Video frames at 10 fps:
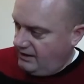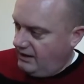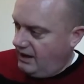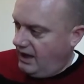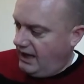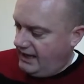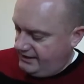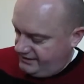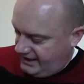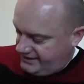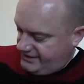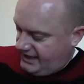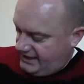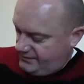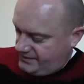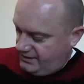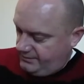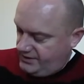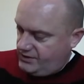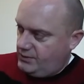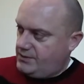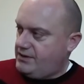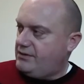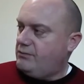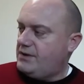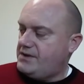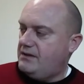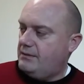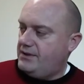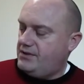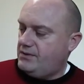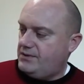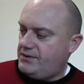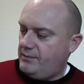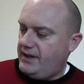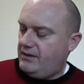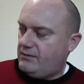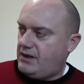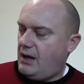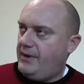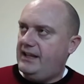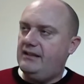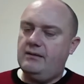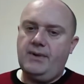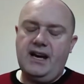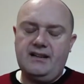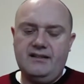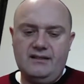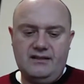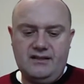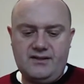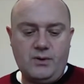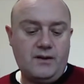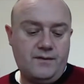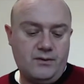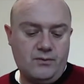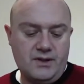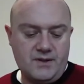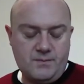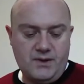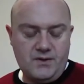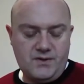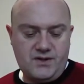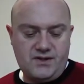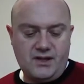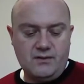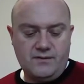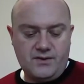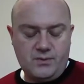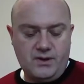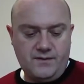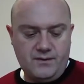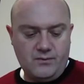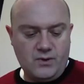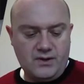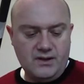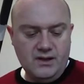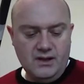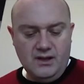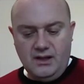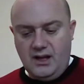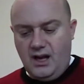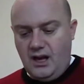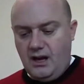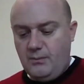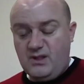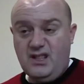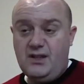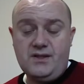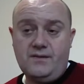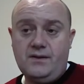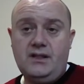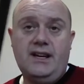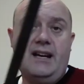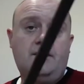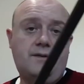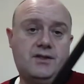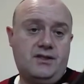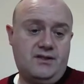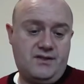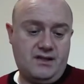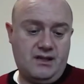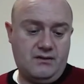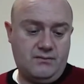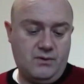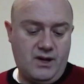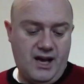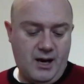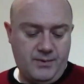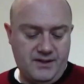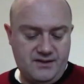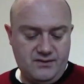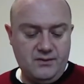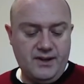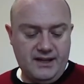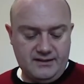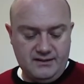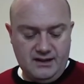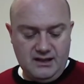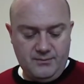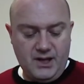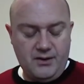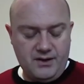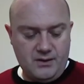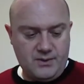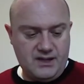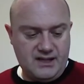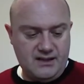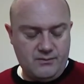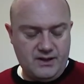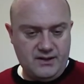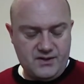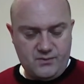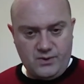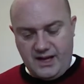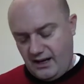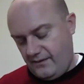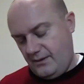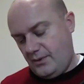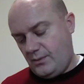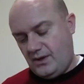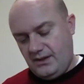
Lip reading: And yes, the handle's going to be shorter, the rod's going to be shorter. I mean, it will come in at about a 12-foot rod, I suppose, just over a 12-foot rod. I'm going to use it for canal fishing, so quite happy to do that, knowing that I'm going to get a really nice rod out of it. But what